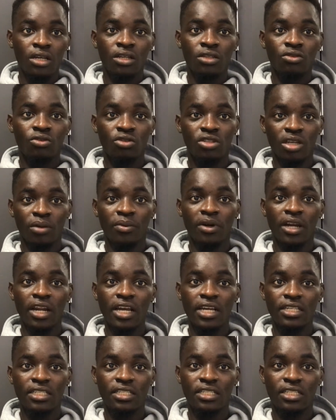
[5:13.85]
to
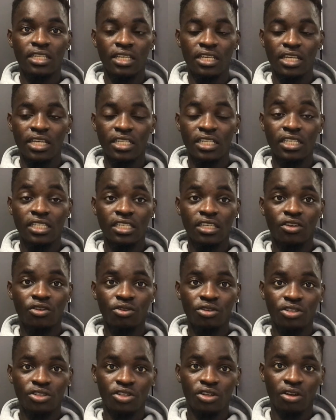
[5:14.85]
summarize, it is
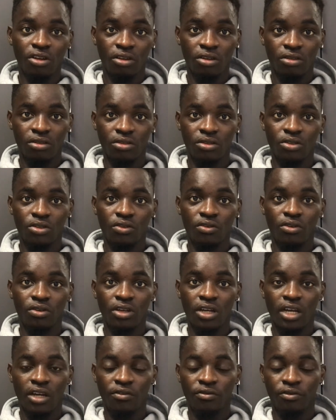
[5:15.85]
crucial
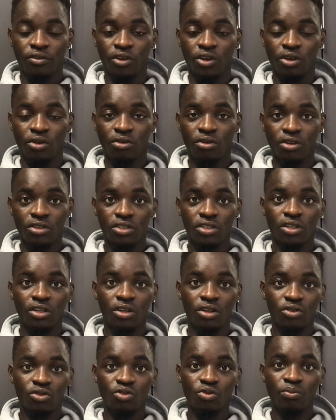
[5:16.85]
for a
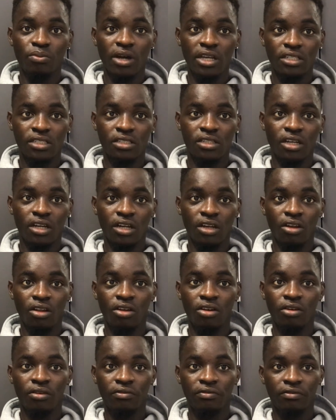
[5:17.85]
counselor to master a lot
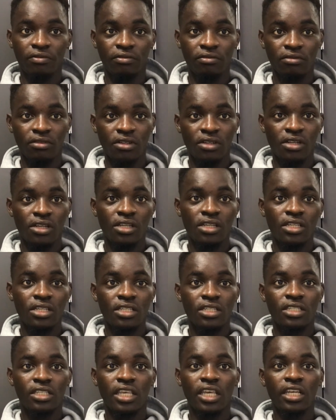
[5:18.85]
of
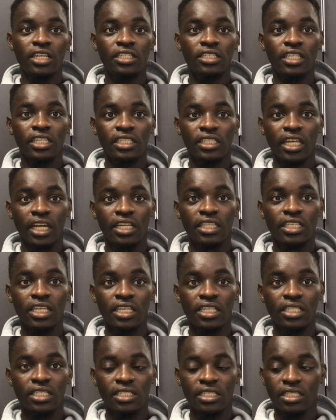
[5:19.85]
skills and
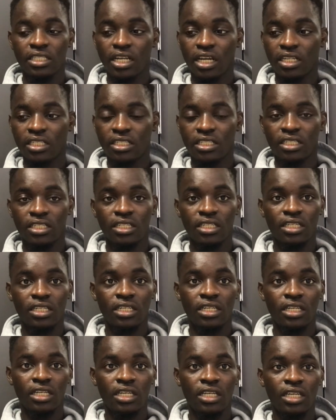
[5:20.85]
techniques that
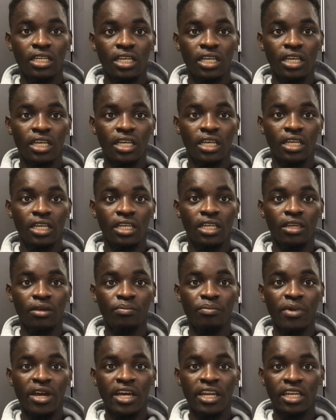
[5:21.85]
in
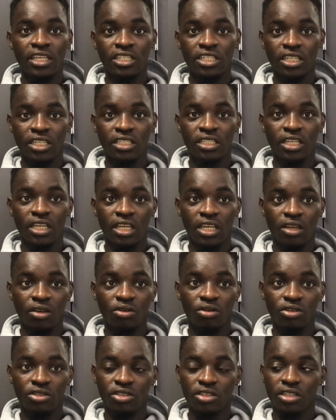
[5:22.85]
managing the
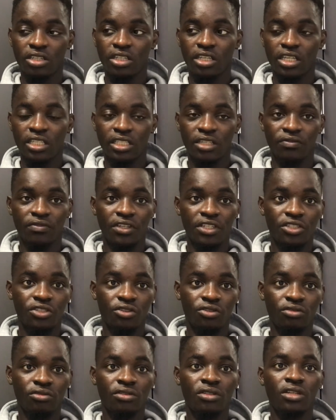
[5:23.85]
counseling intervention
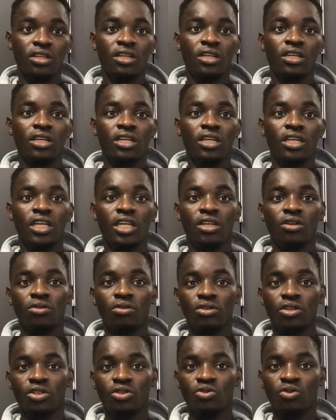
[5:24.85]
in
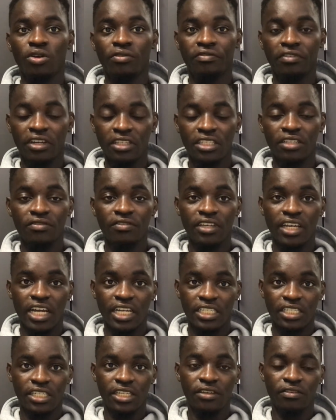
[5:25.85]
order to effectively
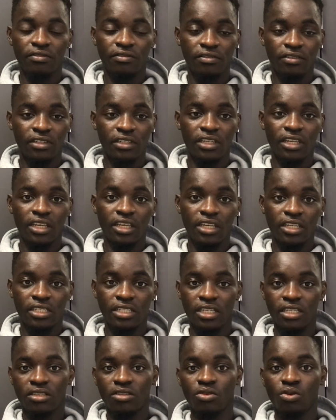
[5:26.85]
achieve the
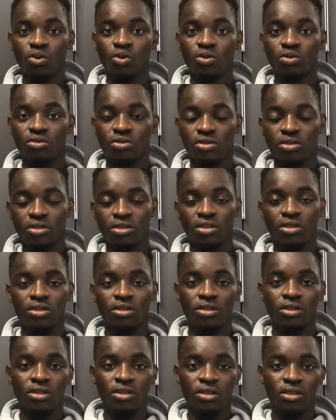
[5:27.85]
set goals.
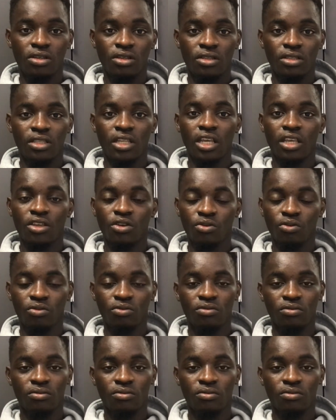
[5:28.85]
Thank you.